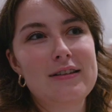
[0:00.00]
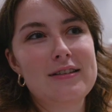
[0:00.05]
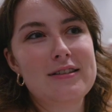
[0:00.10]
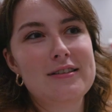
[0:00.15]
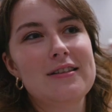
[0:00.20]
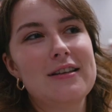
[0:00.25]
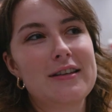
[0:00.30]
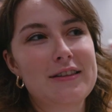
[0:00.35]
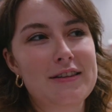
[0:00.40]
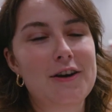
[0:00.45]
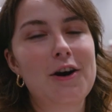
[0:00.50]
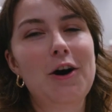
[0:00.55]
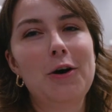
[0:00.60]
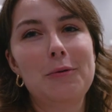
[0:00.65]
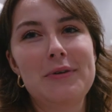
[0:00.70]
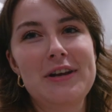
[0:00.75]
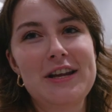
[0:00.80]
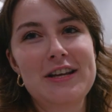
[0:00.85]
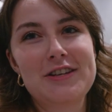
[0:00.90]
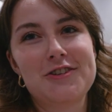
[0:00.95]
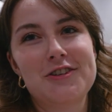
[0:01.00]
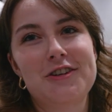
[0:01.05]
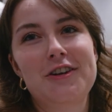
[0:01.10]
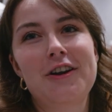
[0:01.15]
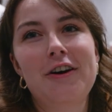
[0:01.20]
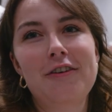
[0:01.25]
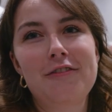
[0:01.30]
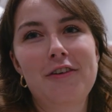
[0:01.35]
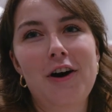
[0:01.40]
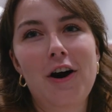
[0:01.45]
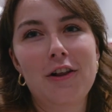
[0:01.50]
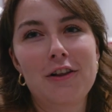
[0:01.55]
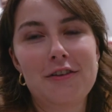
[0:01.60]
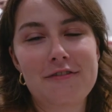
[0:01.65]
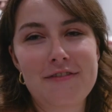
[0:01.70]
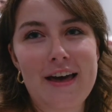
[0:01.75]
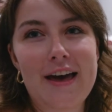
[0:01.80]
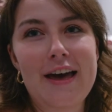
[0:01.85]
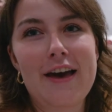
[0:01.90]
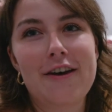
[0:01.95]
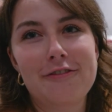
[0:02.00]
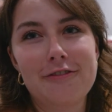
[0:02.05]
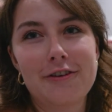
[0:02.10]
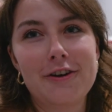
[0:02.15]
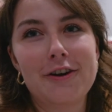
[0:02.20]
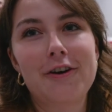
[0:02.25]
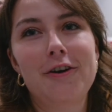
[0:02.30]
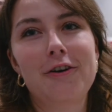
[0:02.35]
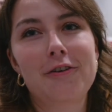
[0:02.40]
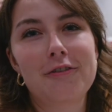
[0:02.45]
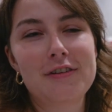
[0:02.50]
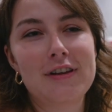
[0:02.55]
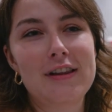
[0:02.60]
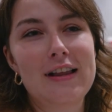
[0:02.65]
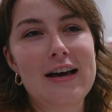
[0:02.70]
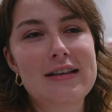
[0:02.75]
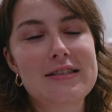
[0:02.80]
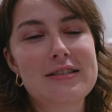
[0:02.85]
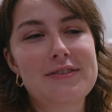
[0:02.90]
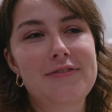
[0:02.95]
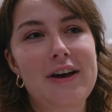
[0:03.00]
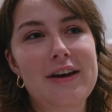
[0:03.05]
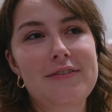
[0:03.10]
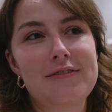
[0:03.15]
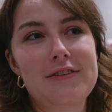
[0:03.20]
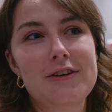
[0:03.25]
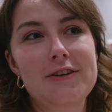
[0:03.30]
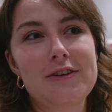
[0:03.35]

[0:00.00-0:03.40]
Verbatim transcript: This is like the culmination of all of that effort over the last five